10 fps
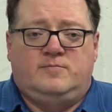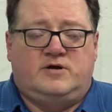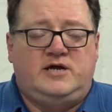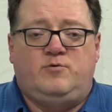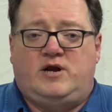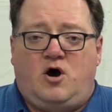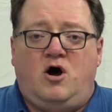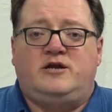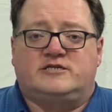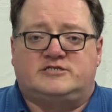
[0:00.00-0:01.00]
But he went
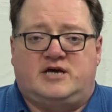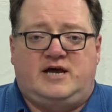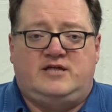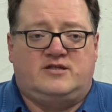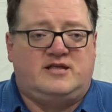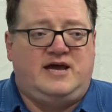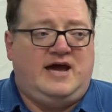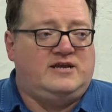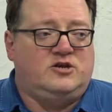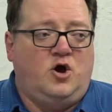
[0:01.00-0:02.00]
on to say that they
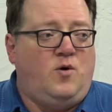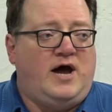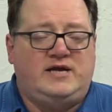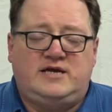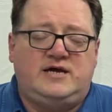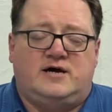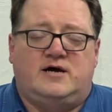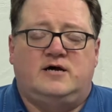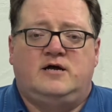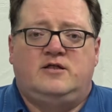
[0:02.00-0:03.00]
had no
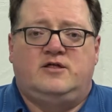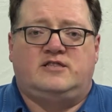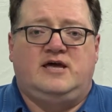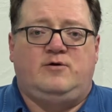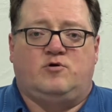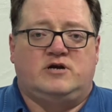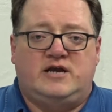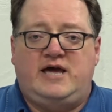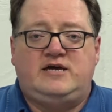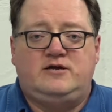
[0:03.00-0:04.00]
idea that they were
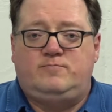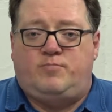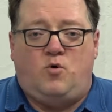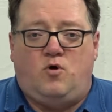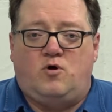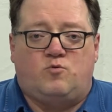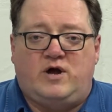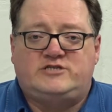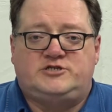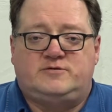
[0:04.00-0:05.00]
naked, poor,
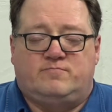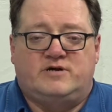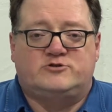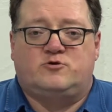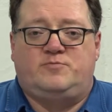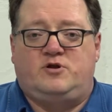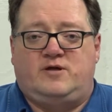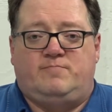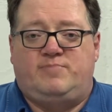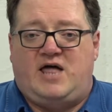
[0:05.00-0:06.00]
wretched, miserable,
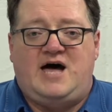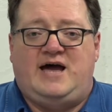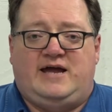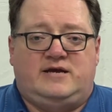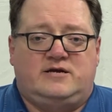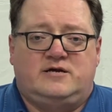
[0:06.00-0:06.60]
and blind.